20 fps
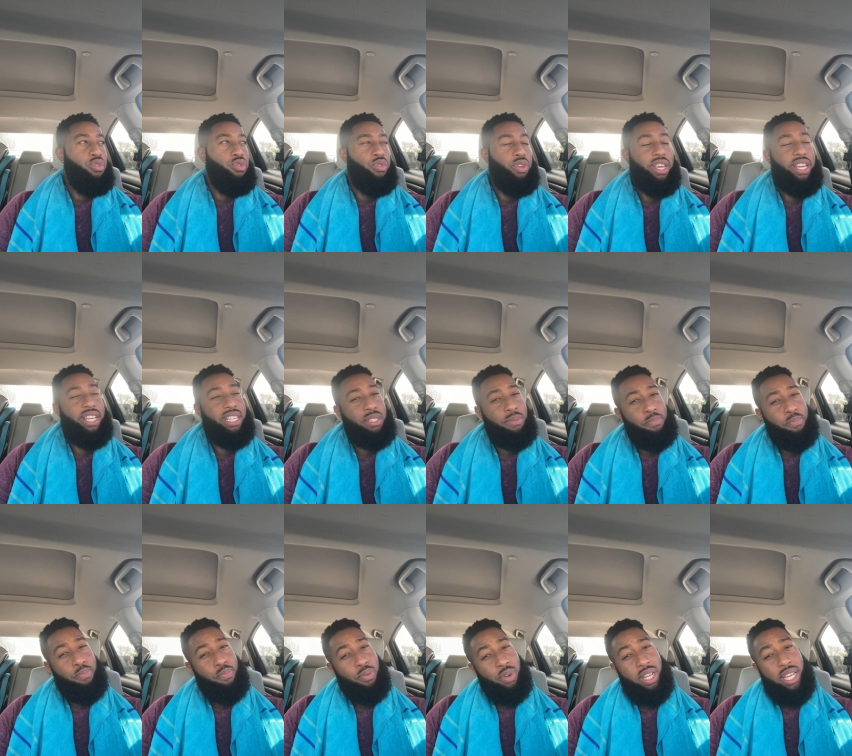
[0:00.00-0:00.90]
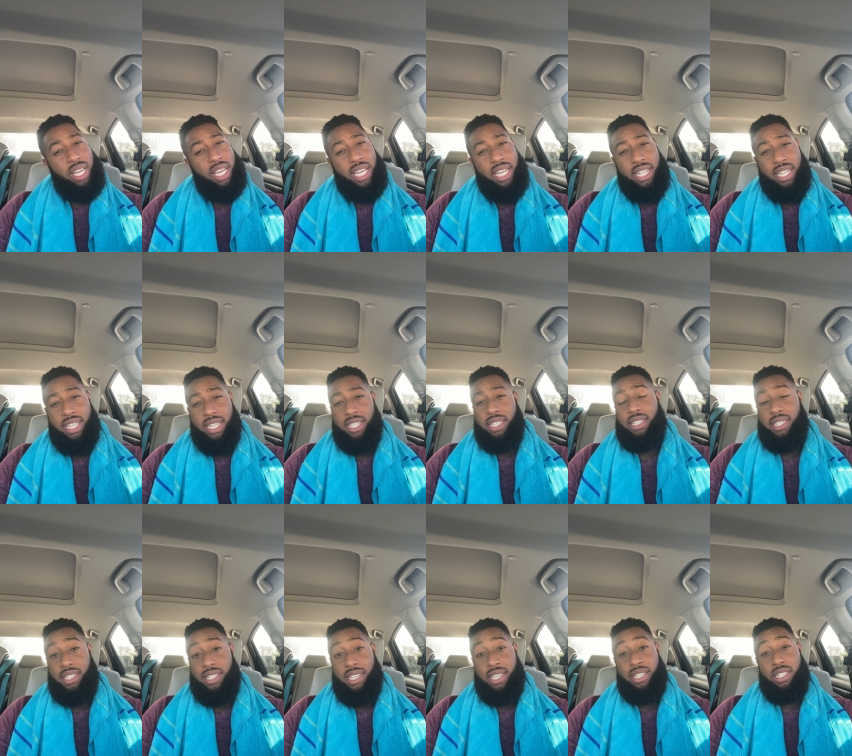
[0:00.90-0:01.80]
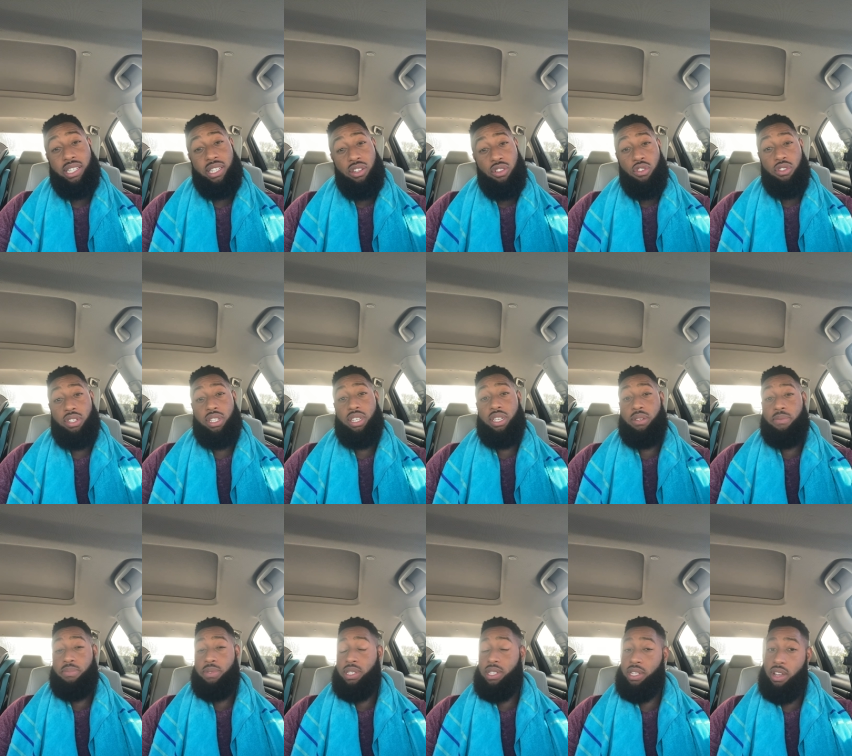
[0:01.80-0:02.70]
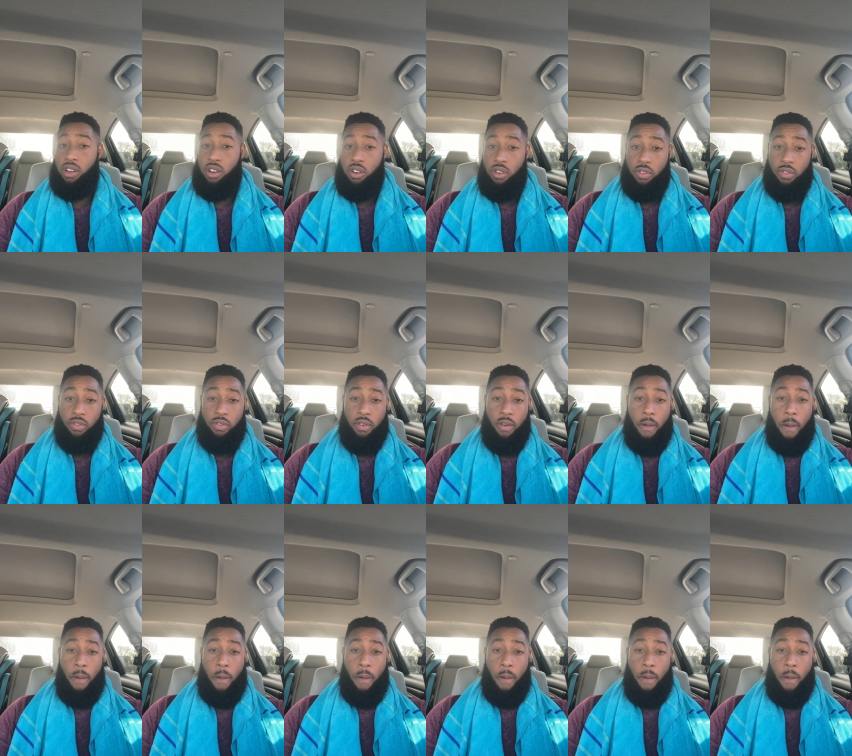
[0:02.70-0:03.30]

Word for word: he's bringing this attention onto himself.